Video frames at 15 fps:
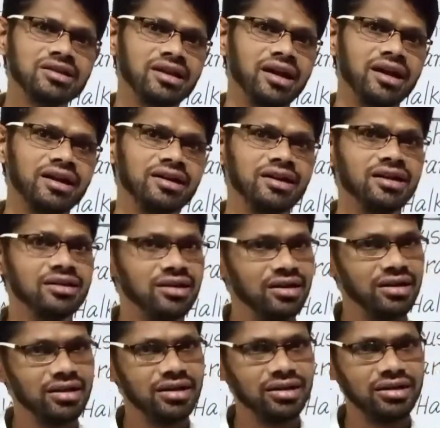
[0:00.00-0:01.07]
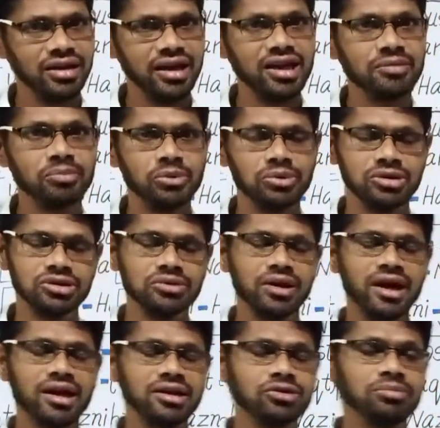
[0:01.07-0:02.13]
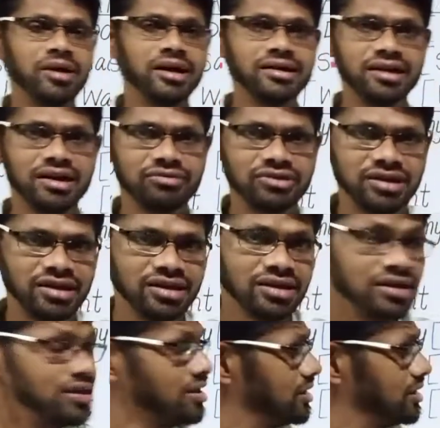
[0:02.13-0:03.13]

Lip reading: and in the airport you might have seen